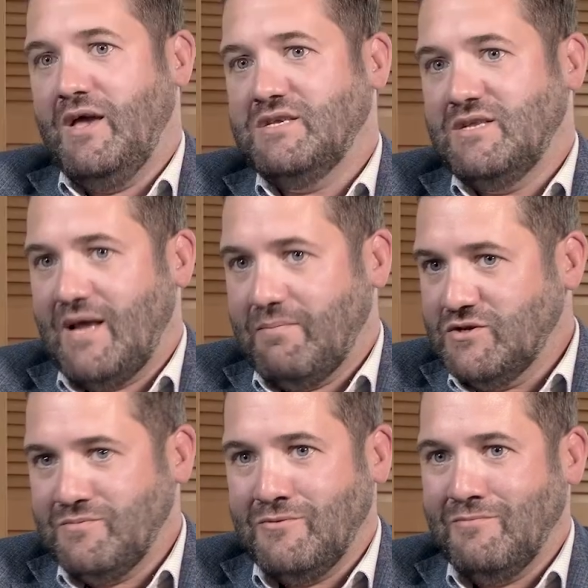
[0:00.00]
It's
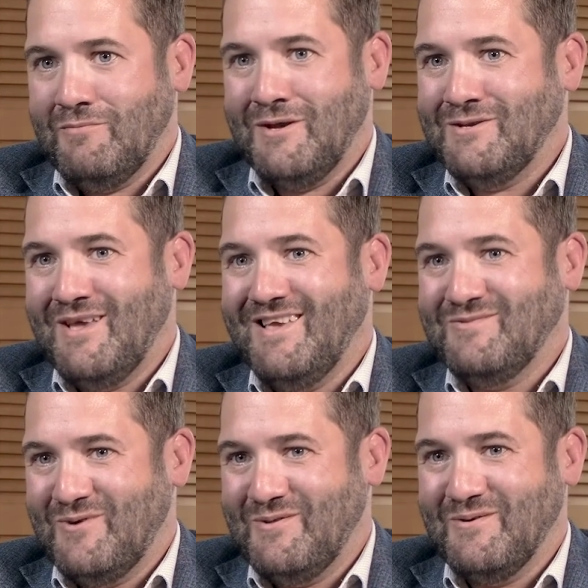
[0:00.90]
inevitable. It's
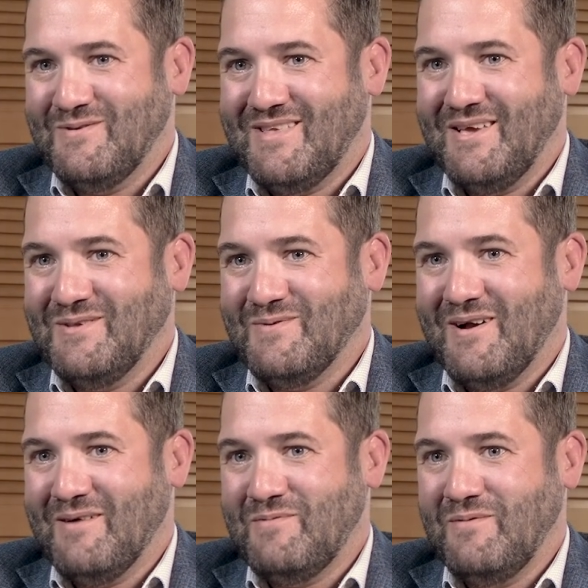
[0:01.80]
one of those things
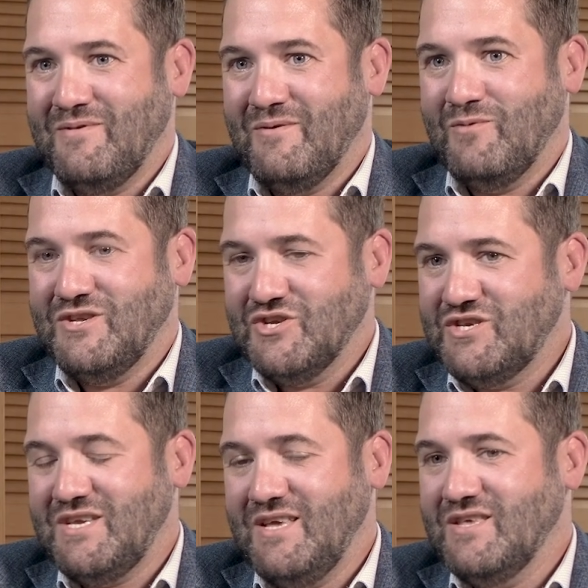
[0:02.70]
where people, we just
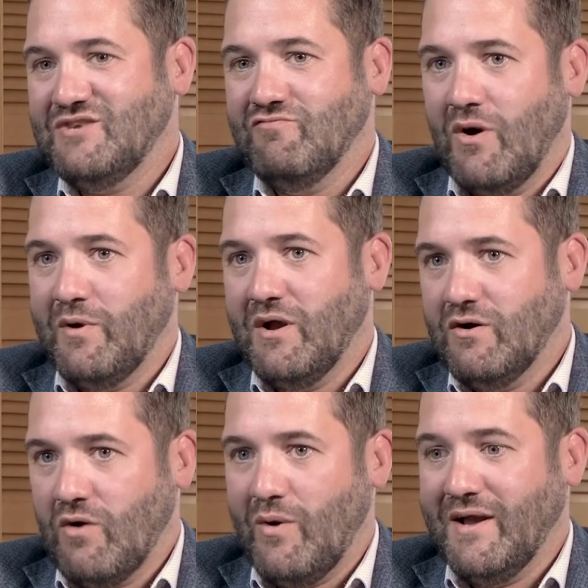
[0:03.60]
see this growing and
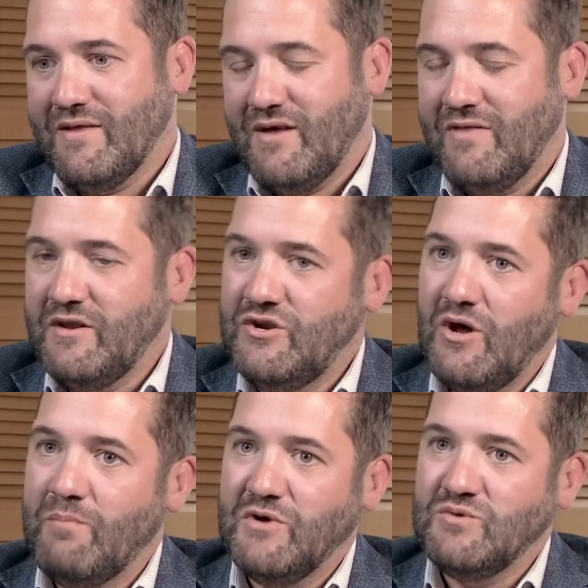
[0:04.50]
growing, and the
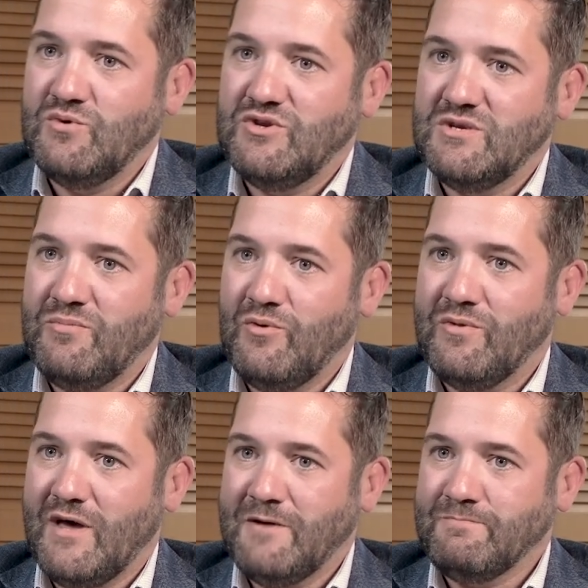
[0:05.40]
numbers would support
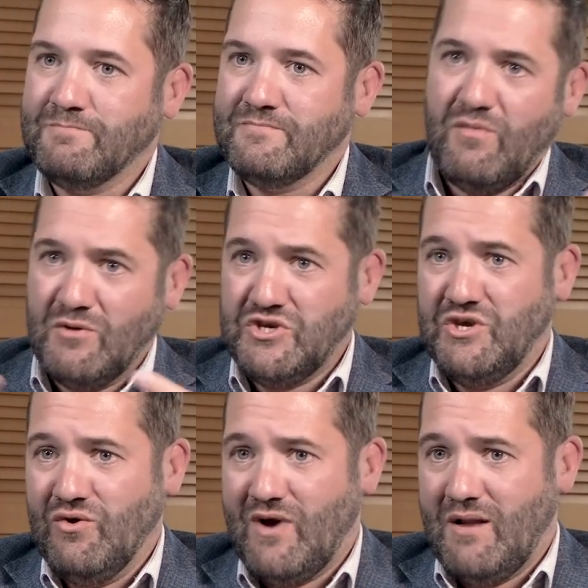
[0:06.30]
that. From a
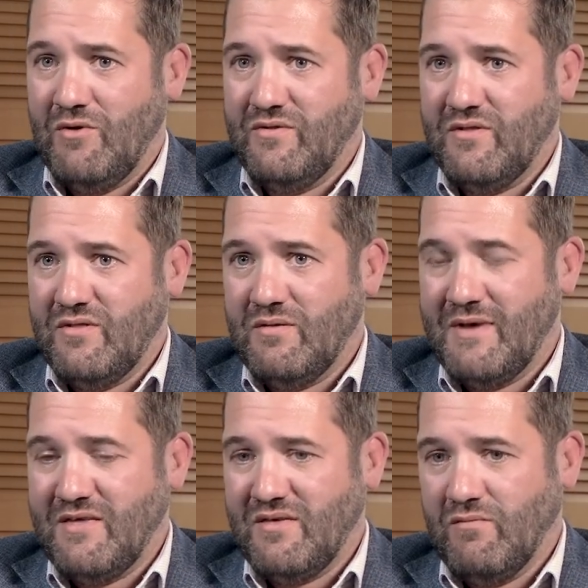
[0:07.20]
secure element, the
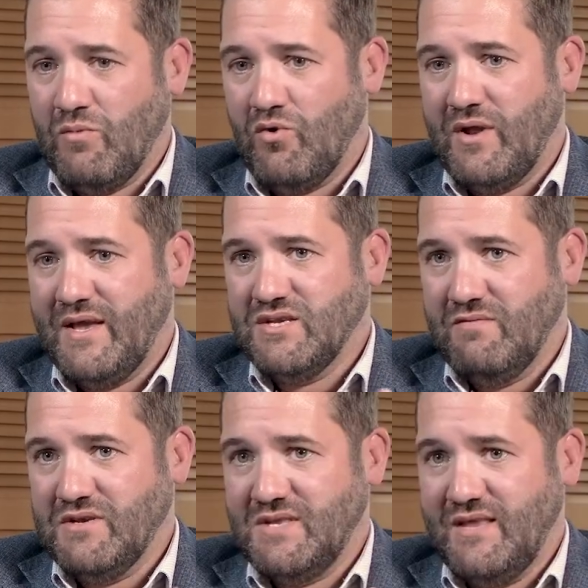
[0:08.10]
main thing with Wallet is
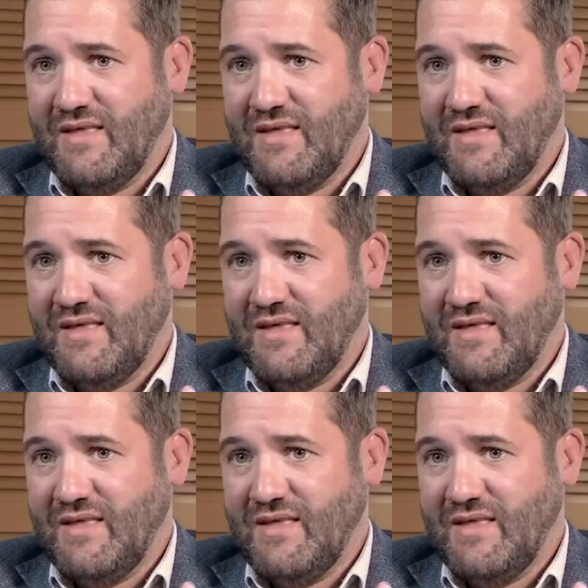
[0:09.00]
obviously